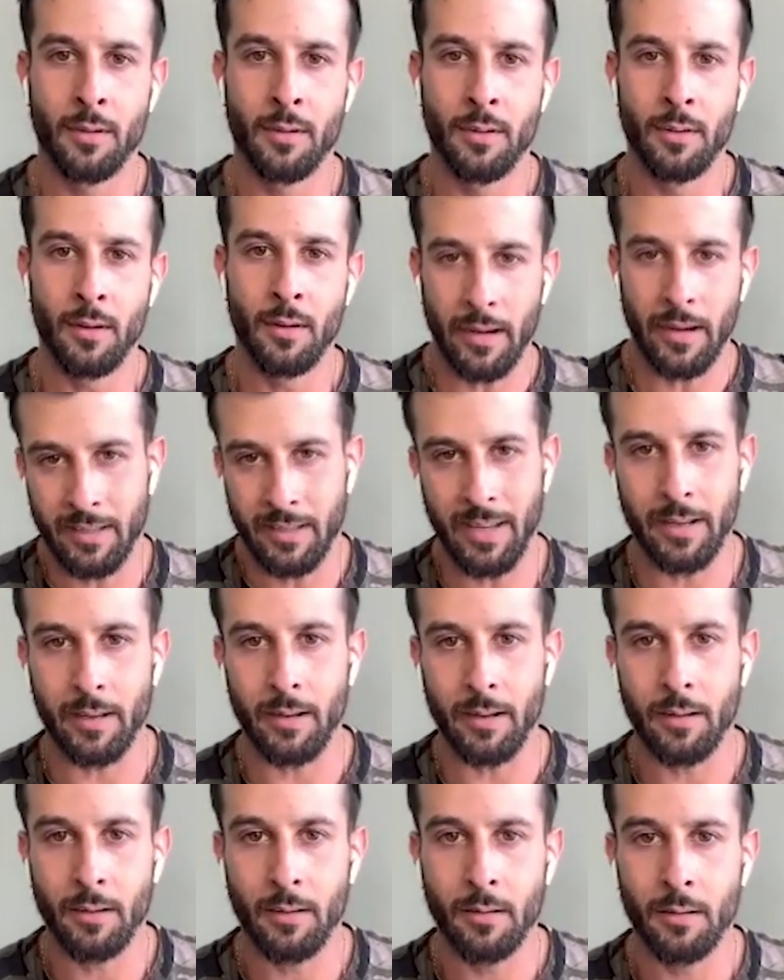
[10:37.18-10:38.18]
I did it.
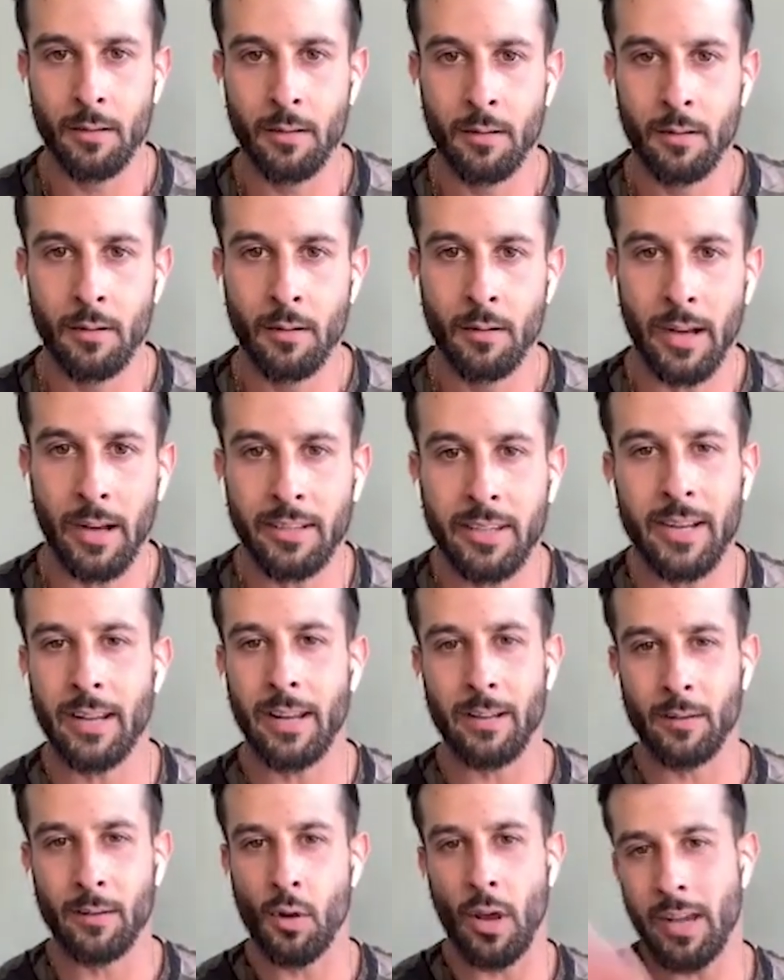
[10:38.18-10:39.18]
I did it.
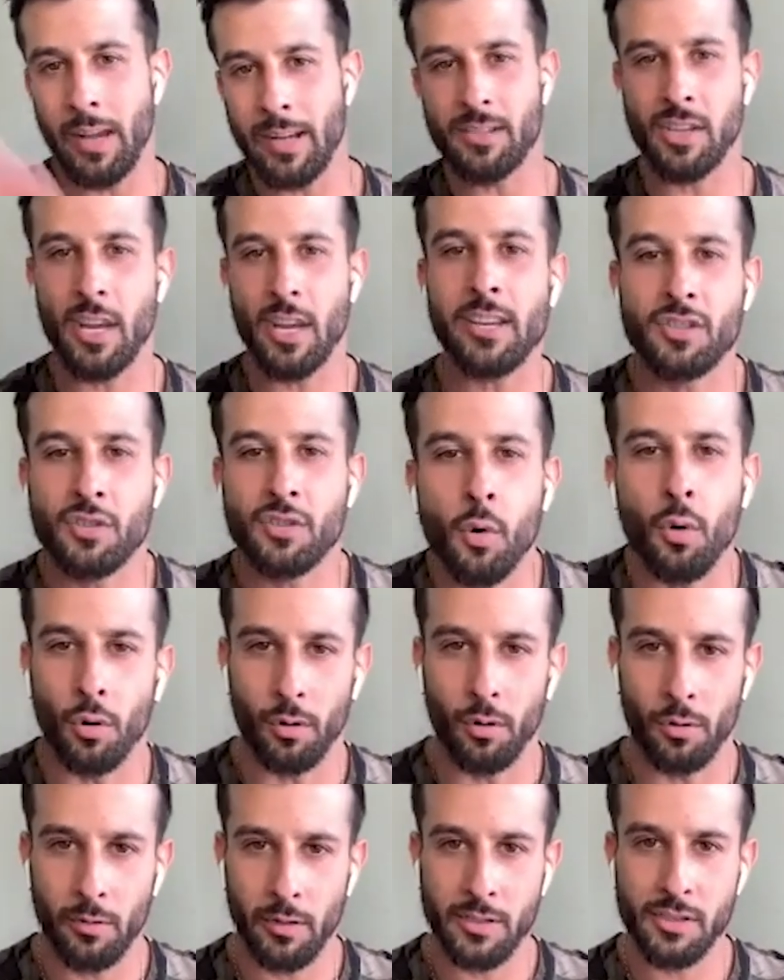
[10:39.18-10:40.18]
And like, it's like
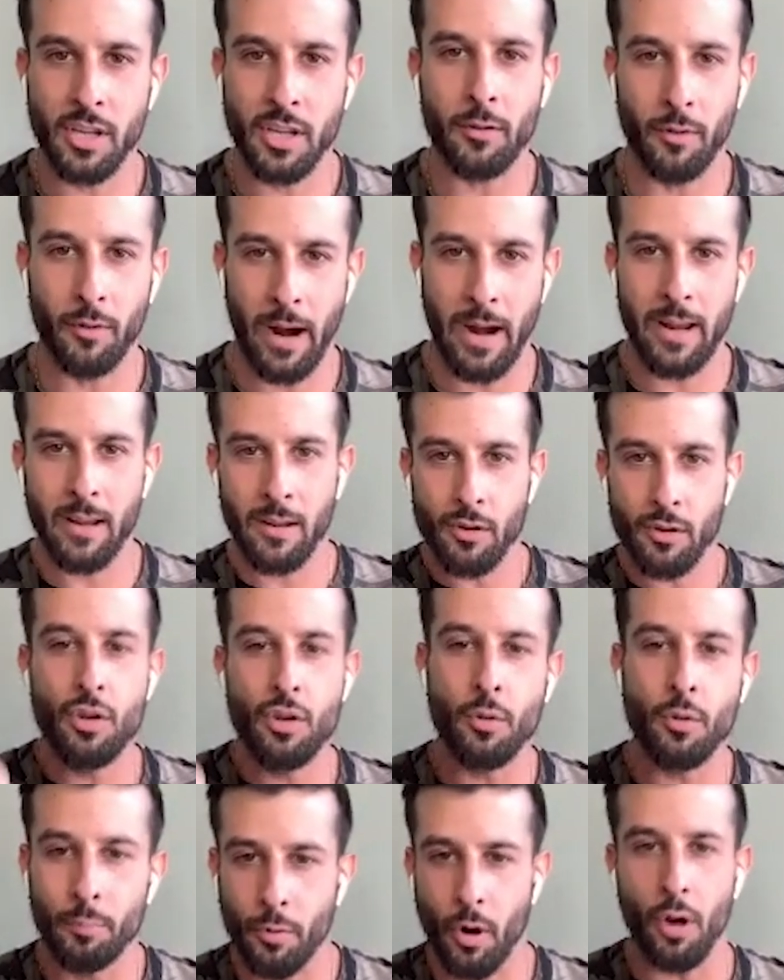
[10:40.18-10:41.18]
school. It's like, ready?
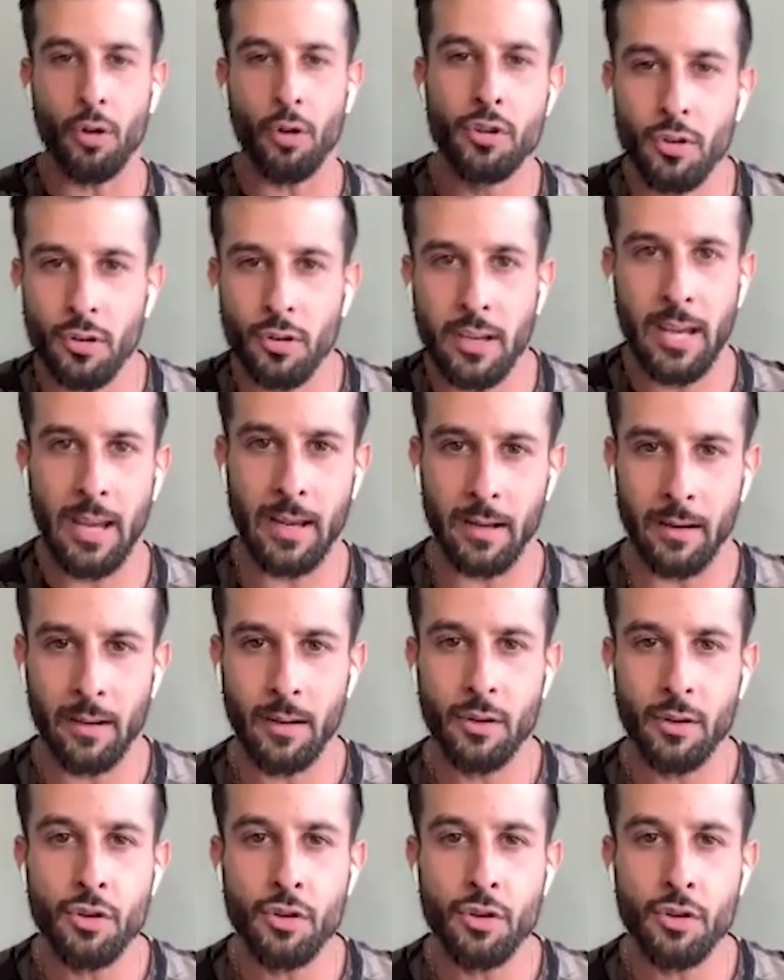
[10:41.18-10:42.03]
You, bro, your kid.